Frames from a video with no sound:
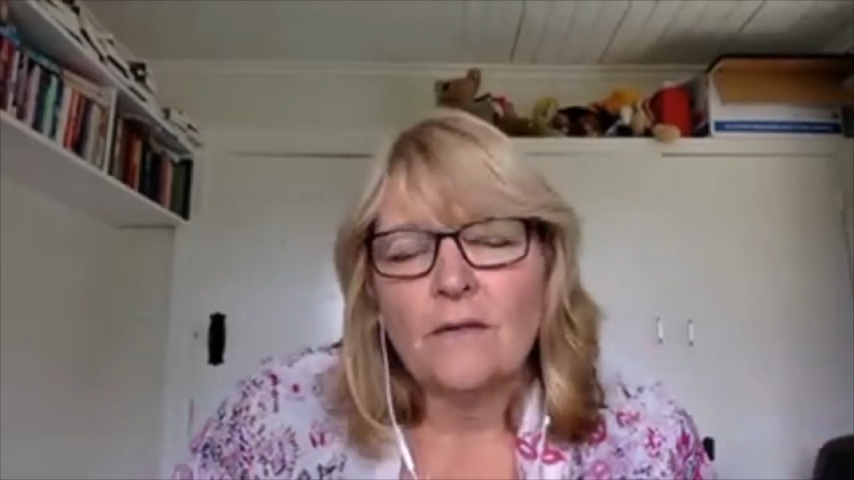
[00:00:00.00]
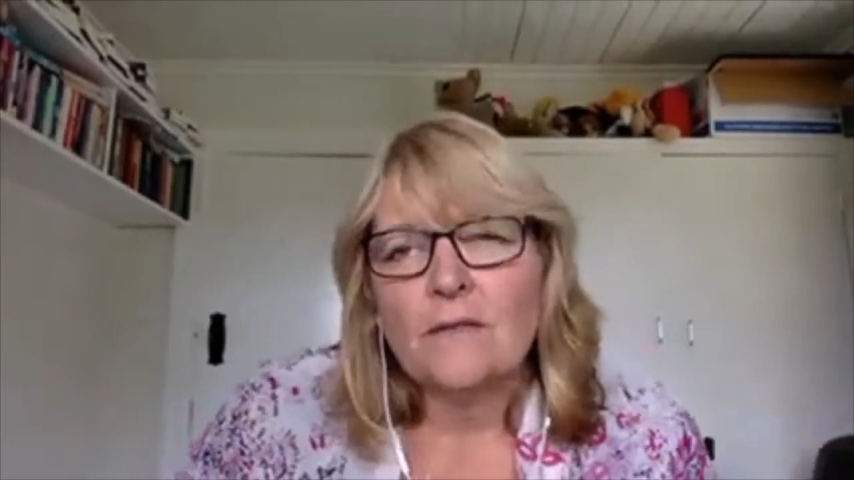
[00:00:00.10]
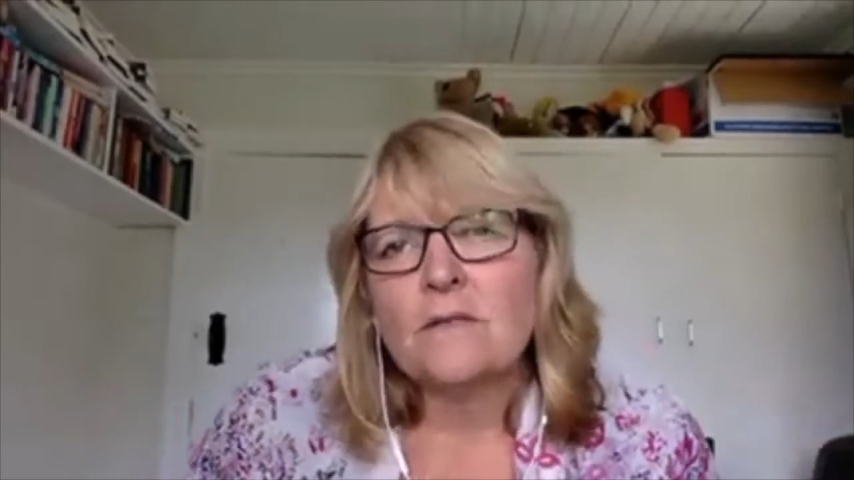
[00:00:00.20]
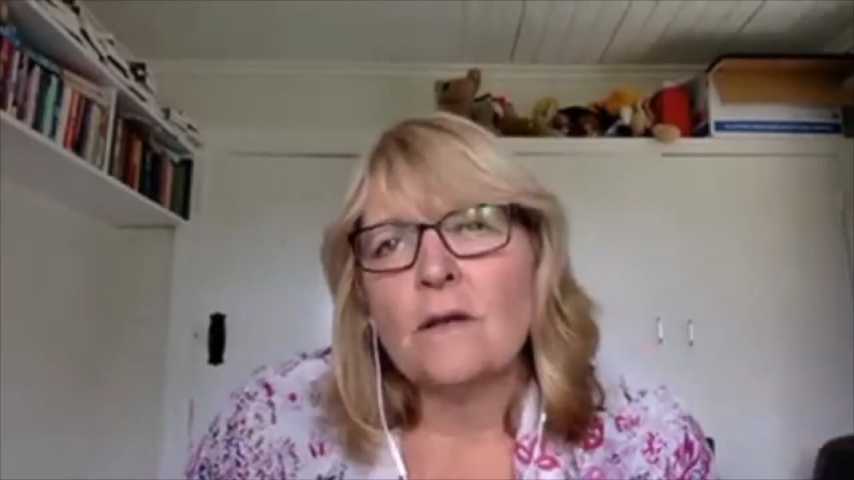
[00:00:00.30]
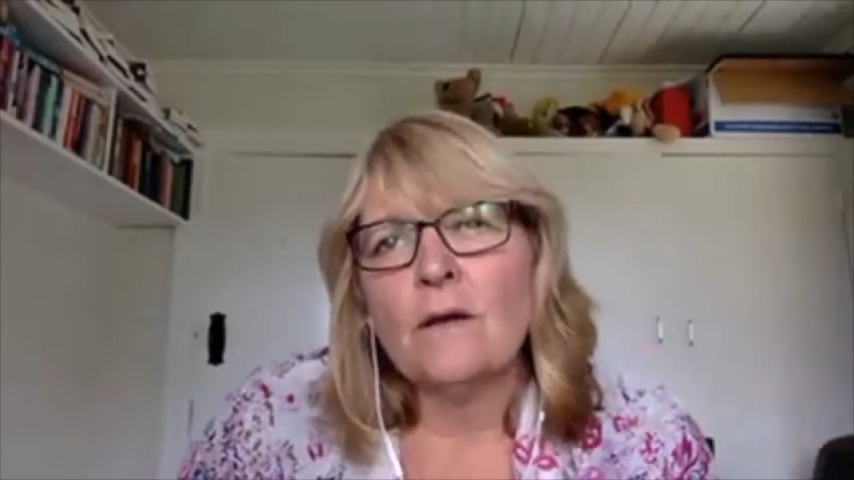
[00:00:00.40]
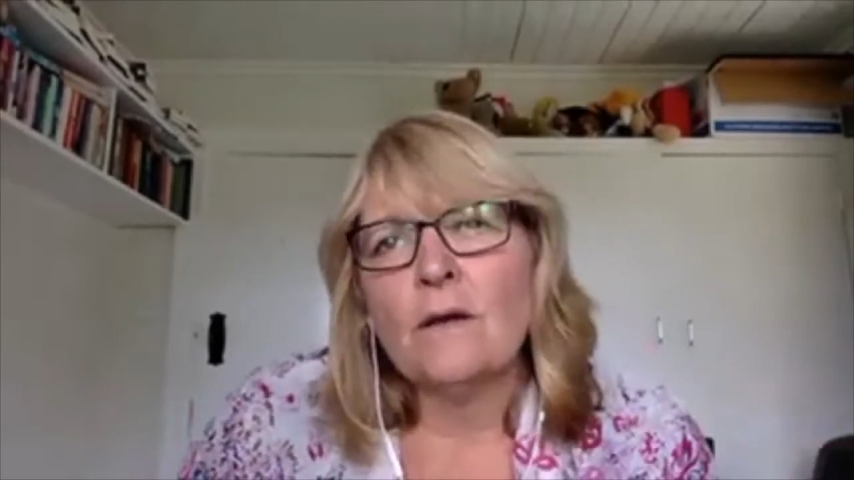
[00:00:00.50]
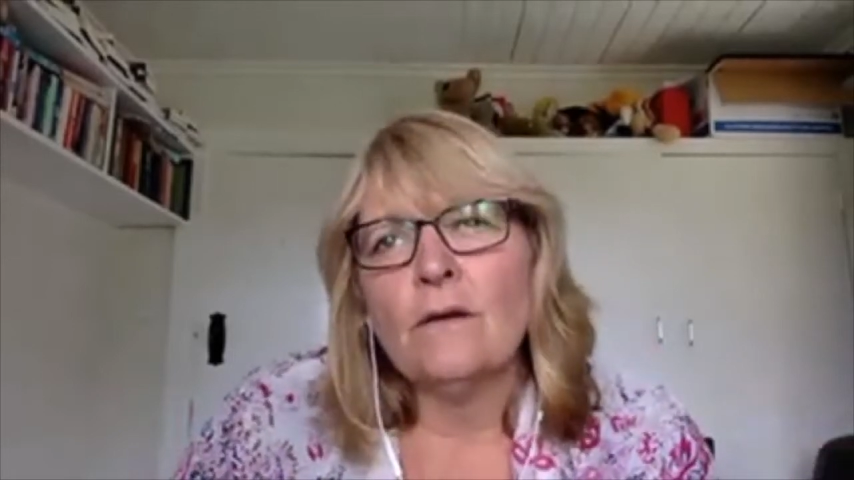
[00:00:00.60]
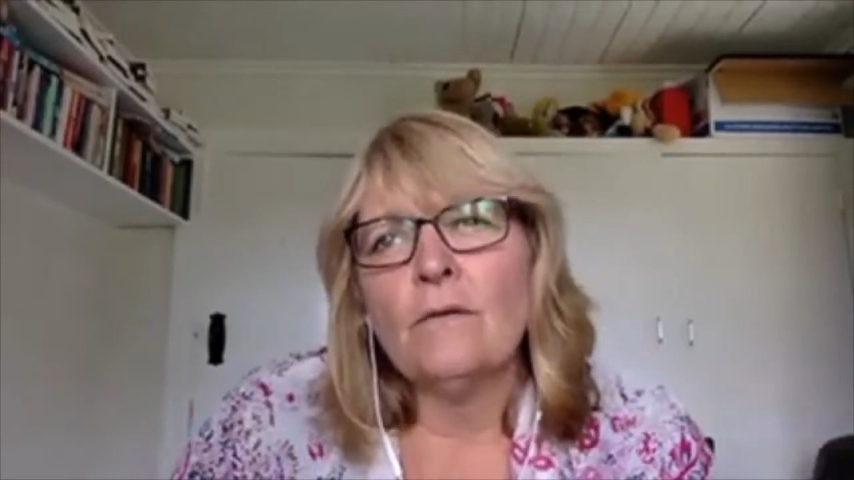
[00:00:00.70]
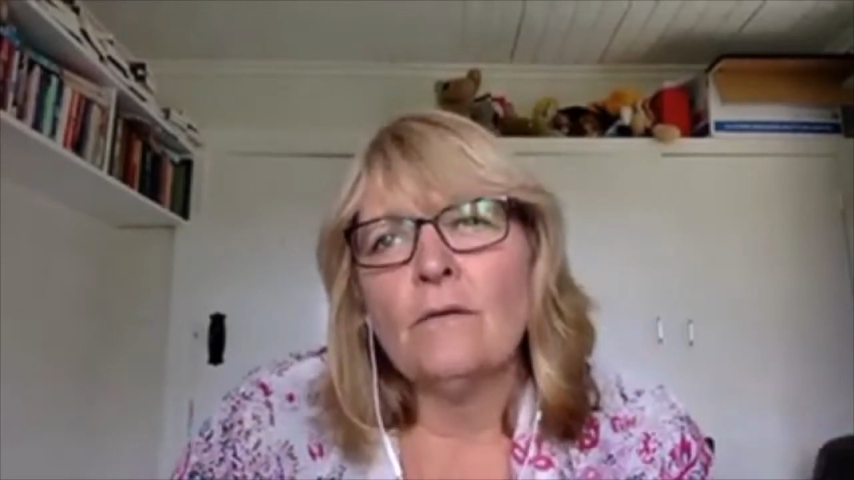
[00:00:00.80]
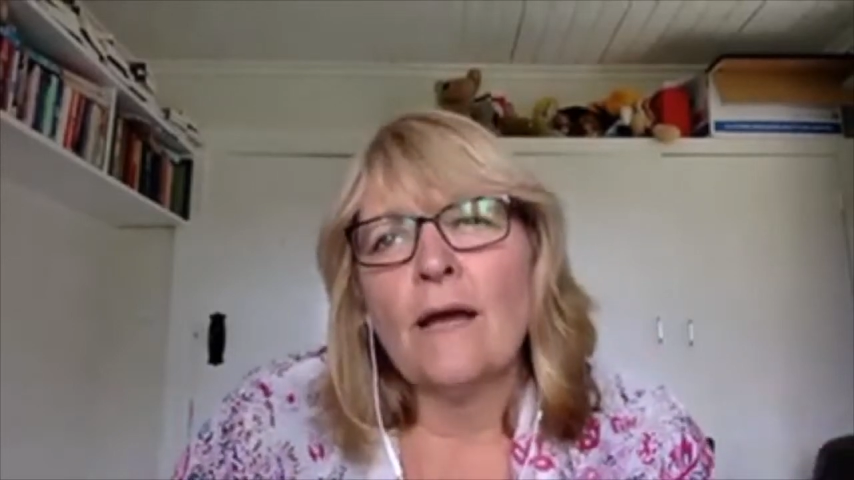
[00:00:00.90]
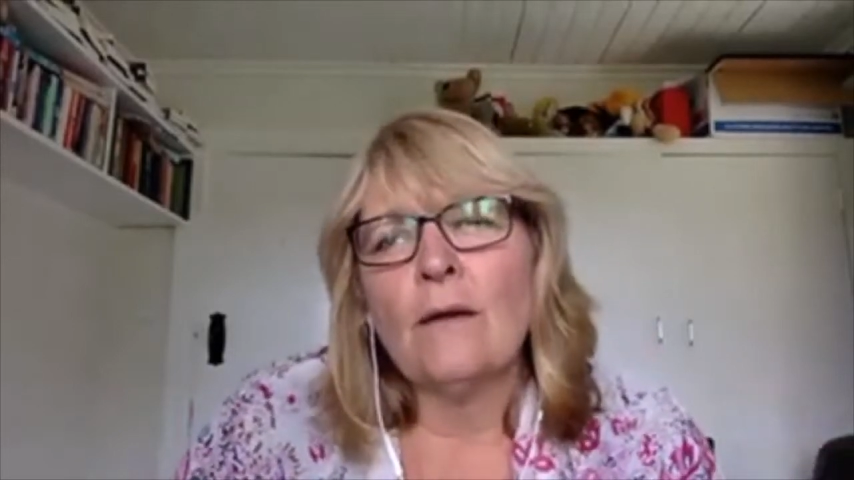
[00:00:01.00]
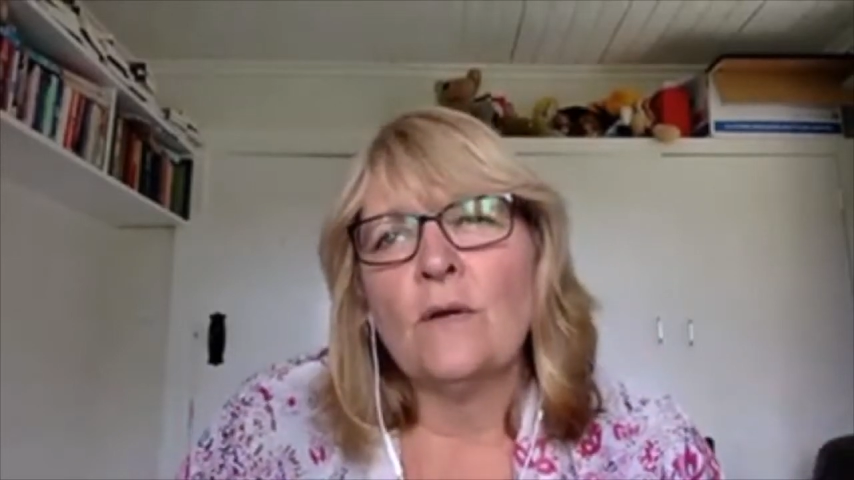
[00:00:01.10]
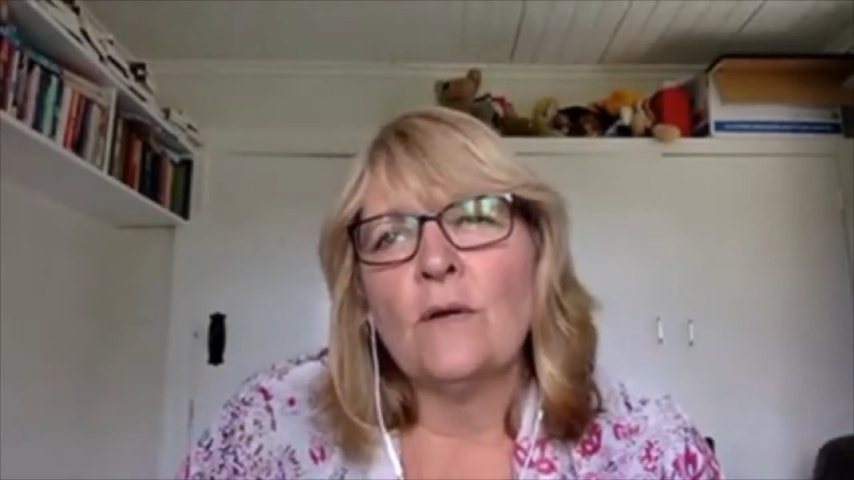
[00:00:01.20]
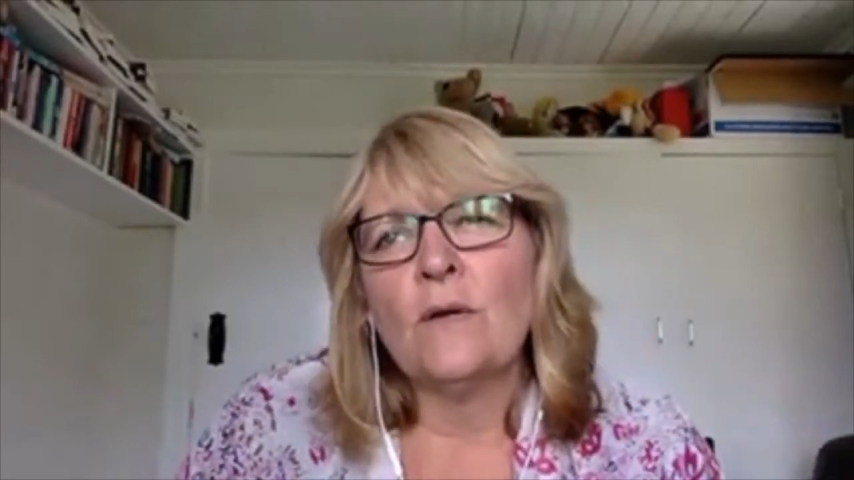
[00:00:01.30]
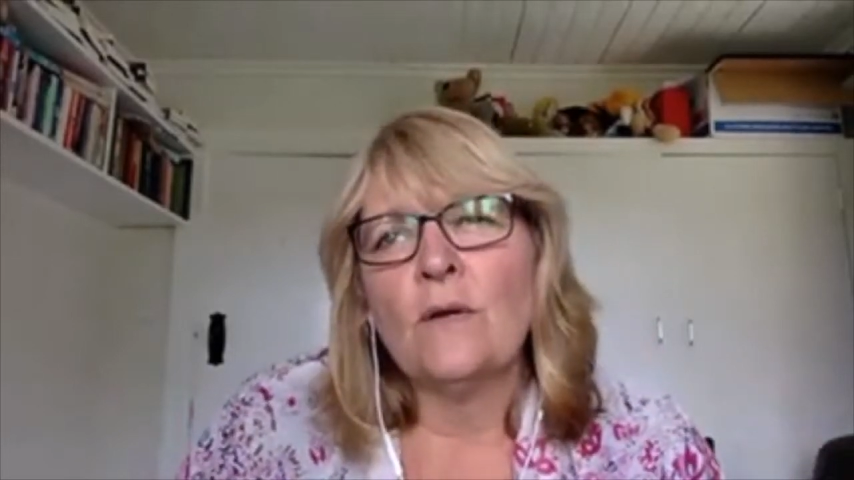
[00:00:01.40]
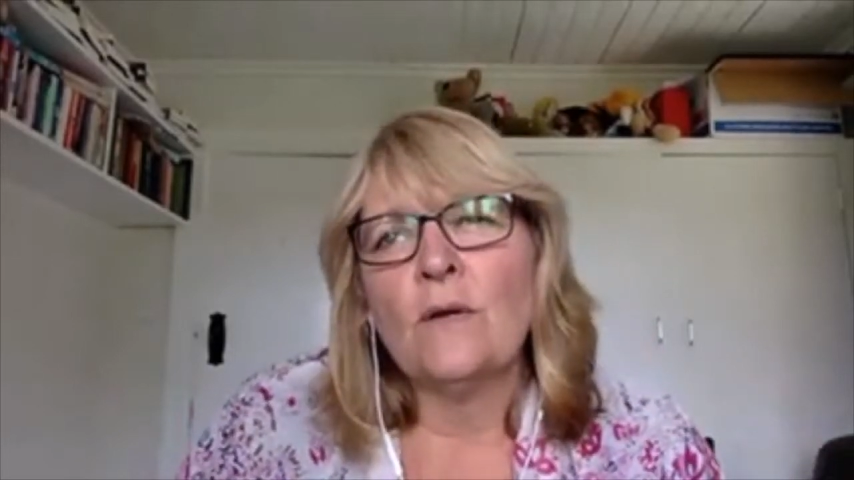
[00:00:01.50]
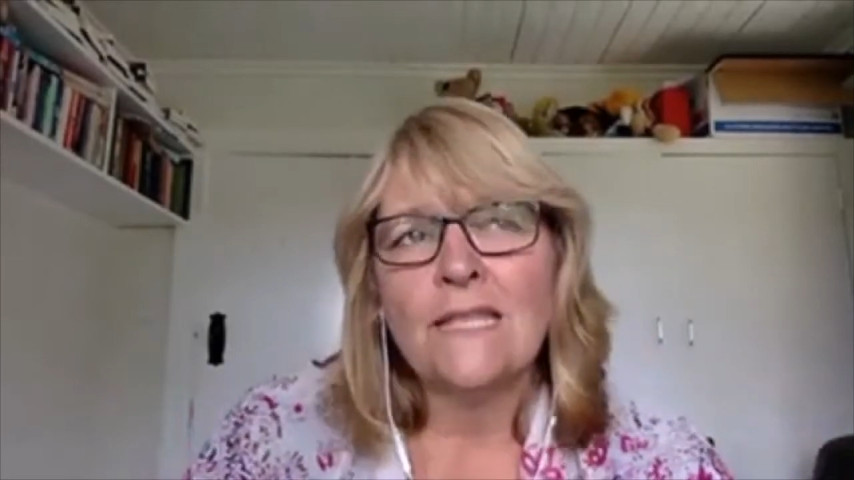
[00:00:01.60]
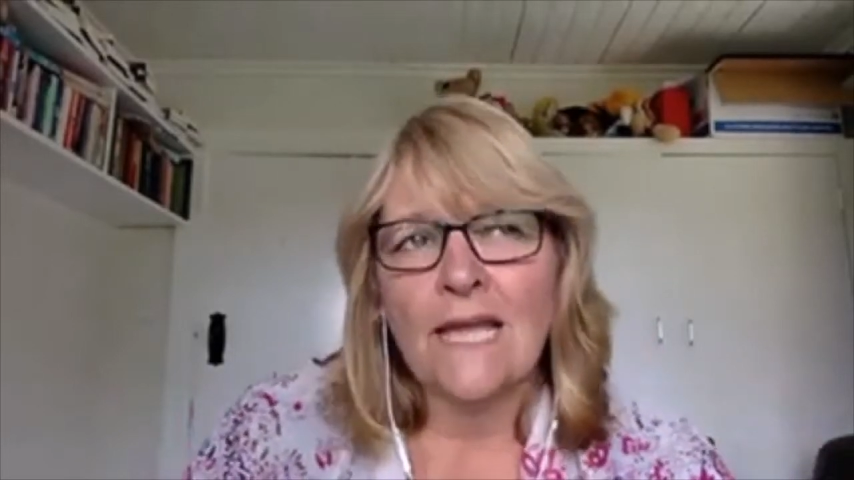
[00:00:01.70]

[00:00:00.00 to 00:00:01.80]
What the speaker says: So we started